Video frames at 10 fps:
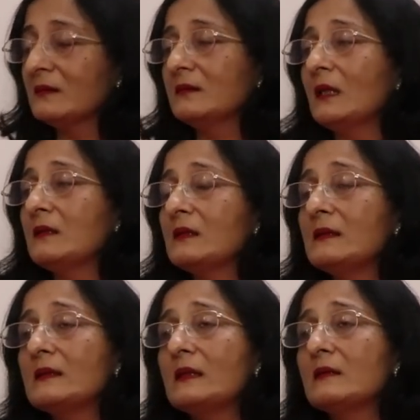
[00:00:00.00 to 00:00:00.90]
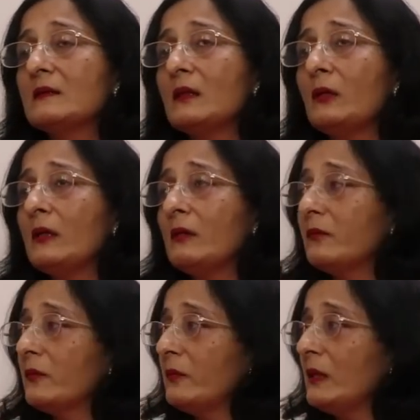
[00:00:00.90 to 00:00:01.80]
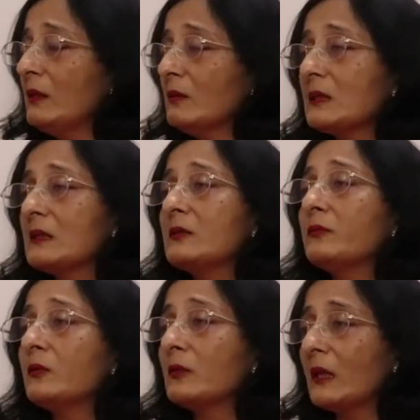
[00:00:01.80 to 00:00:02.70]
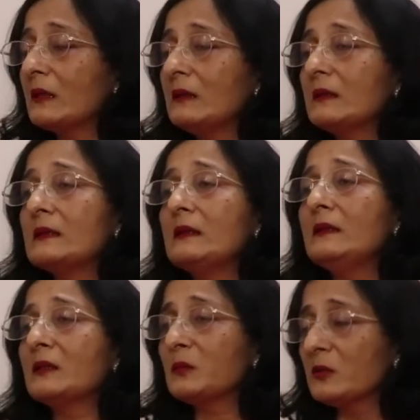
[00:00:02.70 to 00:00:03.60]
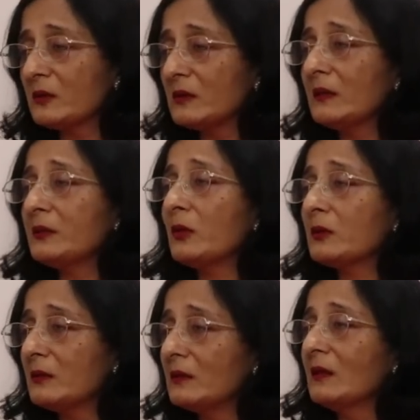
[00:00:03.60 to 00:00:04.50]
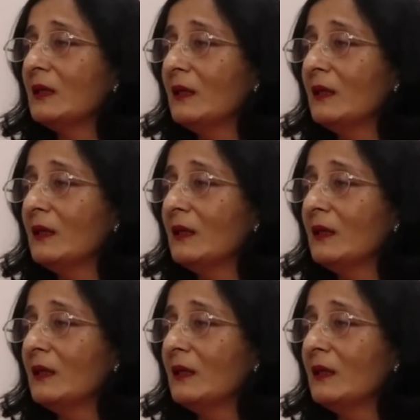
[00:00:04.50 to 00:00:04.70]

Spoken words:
1963 or 64, I think the senior most doctor